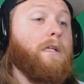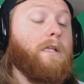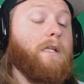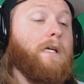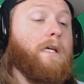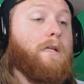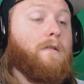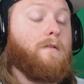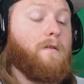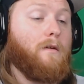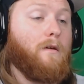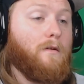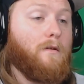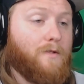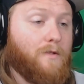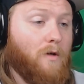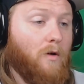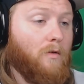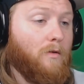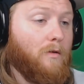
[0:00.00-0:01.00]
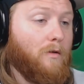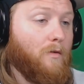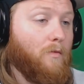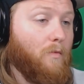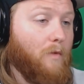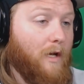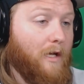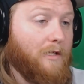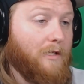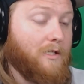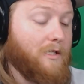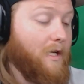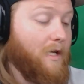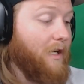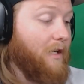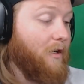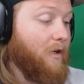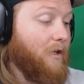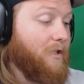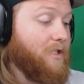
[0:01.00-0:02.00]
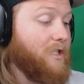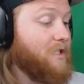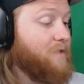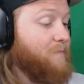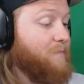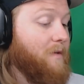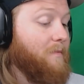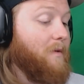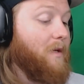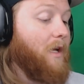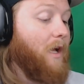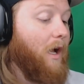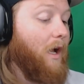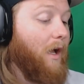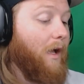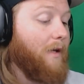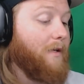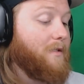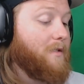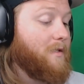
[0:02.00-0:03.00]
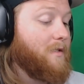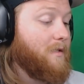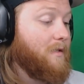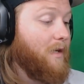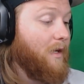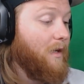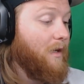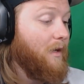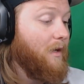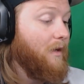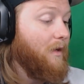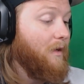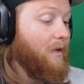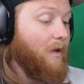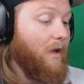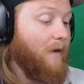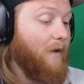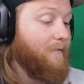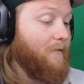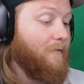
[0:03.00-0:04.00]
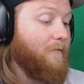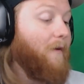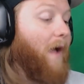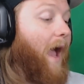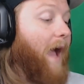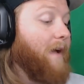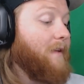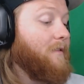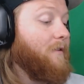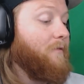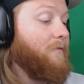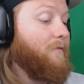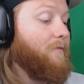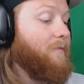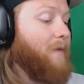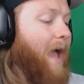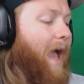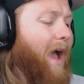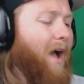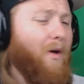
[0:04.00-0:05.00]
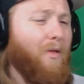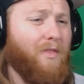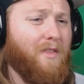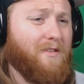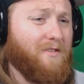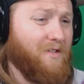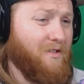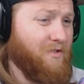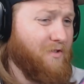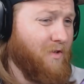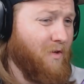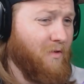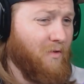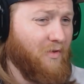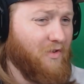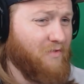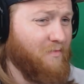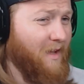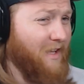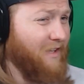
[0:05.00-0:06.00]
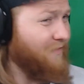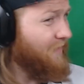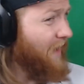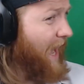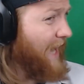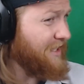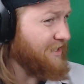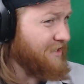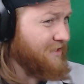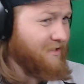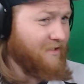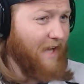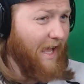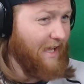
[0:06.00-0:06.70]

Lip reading: Elite controller, which it could just be because of the fact of how this controller is manufactured.